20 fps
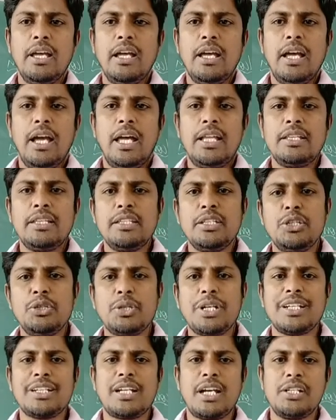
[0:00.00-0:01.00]
And you
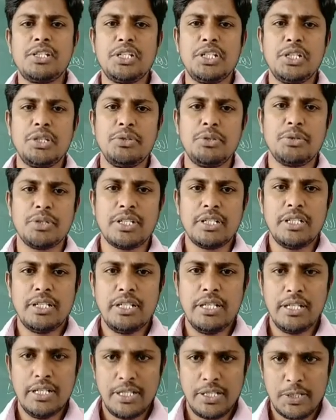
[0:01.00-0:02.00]
can continue your
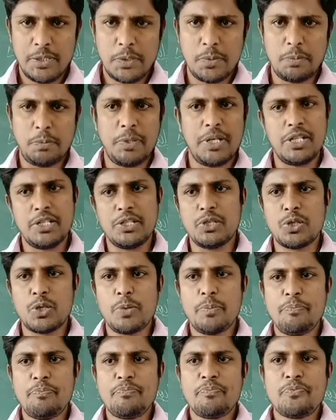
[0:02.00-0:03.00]
speech
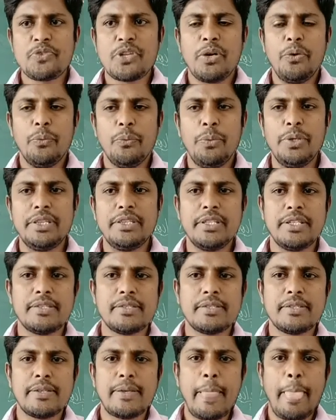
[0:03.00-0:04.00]
with
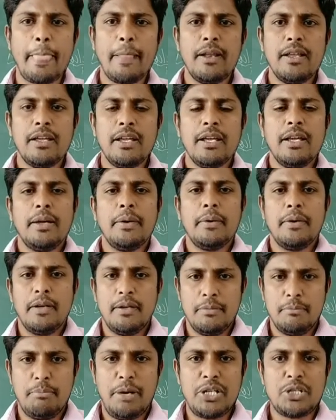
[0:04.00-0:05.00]
this
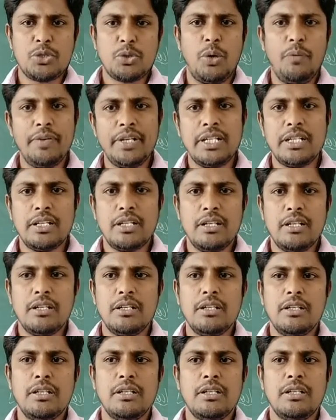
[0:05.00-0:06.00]
by showing
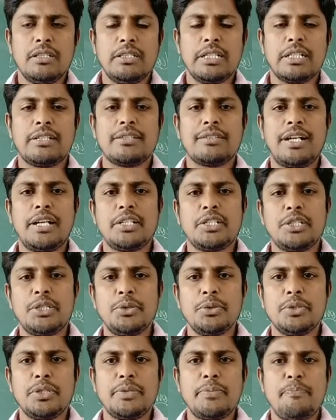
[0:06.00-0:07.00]
the
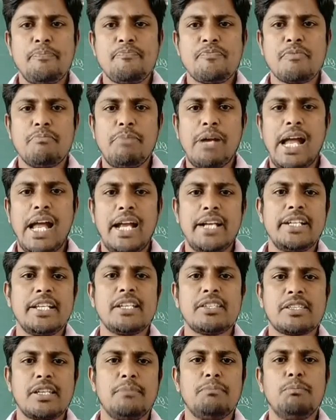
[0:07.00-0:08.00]
gratitude by adding
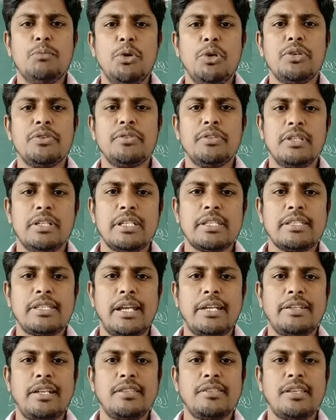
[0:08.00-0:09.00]
some more
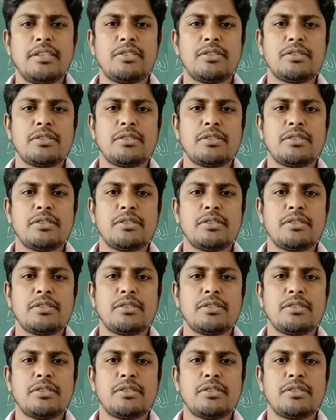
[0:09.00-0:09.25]
sentences.